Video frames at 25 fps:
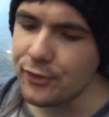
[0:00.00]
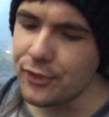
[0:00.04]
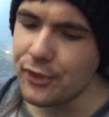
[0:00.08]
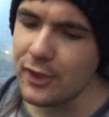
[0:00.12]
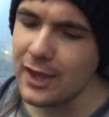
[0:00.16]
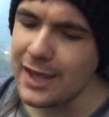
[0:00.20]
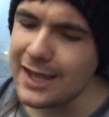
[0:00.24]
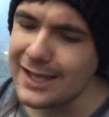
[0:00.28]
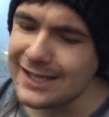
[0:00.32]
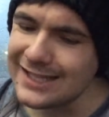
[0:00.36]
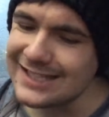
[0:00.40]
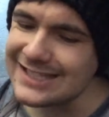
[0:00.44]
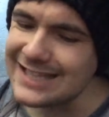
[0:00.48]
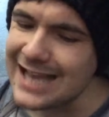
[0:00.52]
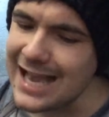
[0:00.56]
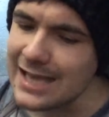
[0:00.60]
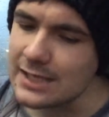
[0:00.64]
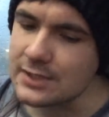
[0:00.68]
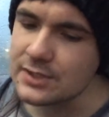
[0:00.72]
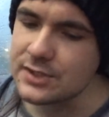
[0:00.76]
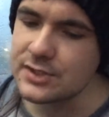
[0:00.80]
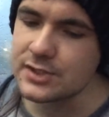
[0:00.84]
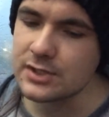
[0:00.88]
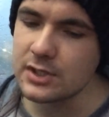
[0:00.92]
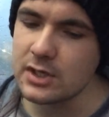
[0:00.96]
think I
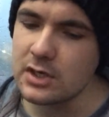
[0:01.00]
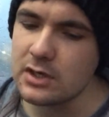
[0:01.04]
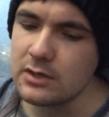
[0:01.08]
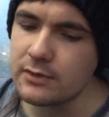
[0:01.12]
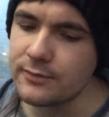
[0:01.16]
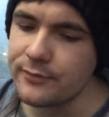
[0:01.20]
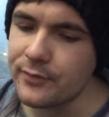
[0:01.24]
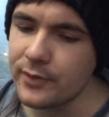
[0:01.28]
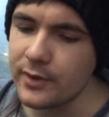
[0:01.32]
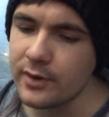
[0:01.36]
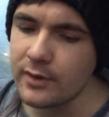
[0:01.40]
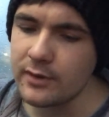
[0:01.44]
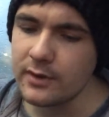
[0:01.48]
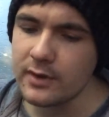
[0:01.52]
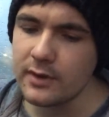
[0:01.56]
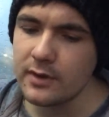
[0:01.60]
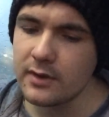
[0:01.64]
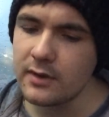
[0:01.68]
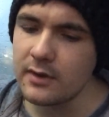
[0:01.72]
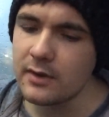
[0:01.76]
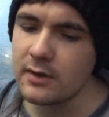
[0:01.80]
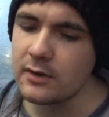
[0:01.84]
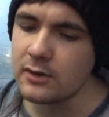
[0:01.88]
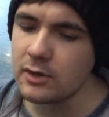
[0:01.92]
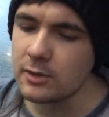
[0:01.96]
can solve
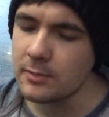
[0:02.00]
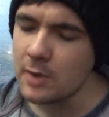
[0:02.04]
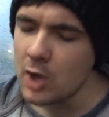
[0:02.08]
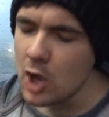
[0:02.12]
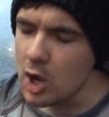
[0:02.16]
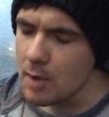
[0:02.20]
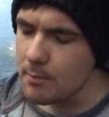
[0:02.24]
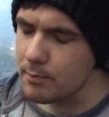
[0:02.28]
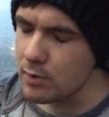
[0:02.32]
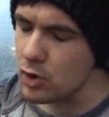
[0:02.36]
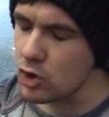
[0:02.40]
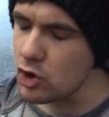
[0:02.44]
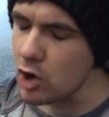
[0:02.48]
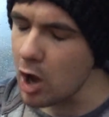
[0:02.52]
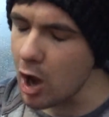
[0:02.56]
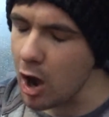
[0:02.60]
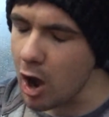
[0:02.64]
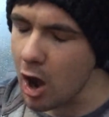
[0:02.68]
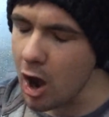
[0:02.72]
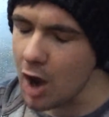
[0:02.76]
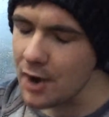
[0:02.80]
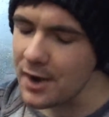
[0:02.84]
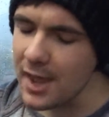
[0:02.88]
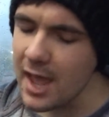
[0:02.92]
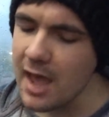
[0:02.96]
them But
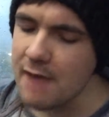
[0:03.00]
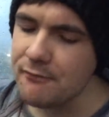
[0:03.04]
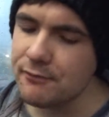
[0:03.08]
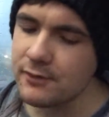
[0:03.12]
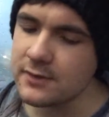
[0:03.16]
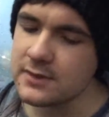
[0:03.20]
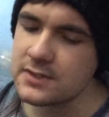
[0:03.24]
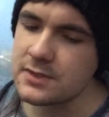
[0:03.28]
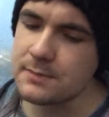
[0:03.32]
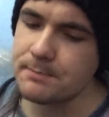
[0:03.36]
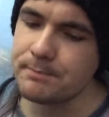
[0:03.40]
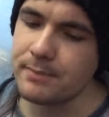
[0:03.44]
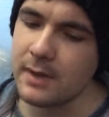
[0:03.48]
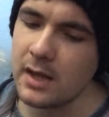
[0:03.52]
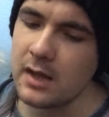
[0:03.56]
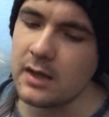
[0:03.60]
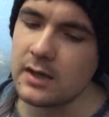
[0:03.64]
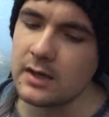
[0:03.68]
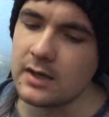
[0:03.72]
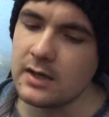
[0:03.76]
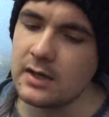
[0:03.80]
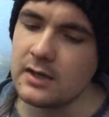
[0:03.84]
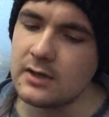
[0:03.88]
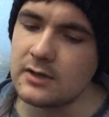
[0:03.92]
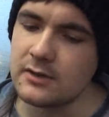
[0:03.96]
Lord heavens
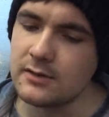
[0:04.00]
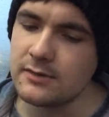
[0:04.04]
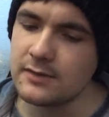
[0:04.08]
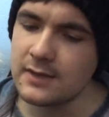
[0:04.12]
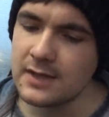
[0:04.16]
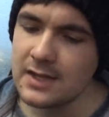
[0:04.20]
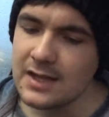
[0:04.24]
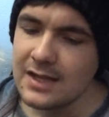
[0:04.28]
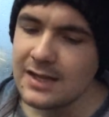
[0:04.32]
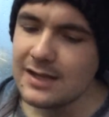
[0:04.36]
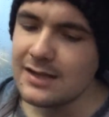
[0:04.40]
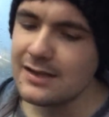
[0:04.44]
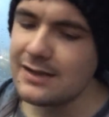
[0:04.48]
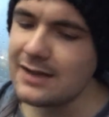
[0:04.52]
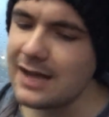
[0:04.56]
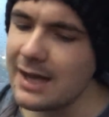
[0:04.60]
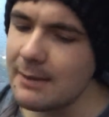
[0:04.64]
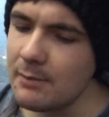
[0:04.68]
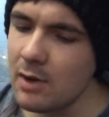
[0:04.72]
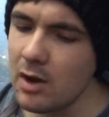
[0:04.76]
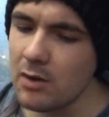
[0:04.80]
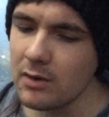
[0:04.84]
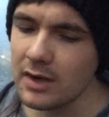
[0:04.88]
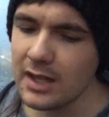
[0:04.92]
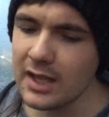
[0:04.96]
above
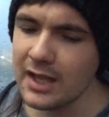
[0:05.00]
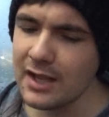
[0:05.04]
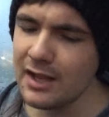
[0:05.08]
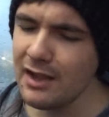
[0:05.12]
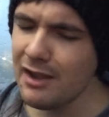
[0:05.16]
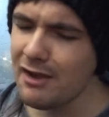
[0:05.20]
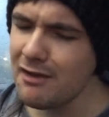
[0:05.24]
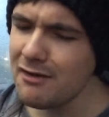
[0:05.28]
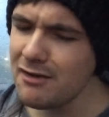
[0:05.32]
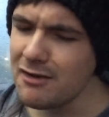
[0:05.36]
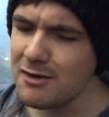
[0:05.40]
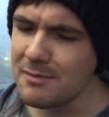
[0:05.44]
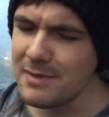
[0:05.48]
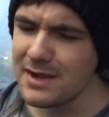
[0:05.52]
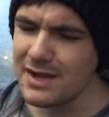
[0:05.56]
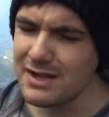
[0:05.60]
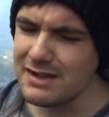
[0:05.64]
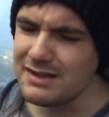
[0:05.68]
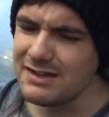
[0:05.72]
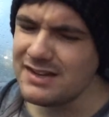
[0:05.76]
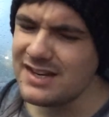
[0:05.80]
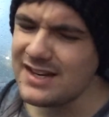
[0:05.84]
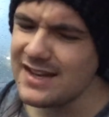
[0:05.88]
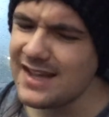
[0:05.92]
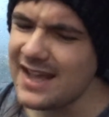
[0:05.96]
I'm only
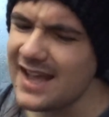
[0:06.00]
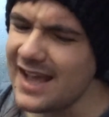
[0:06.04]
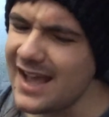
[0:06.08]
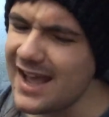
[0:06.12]
human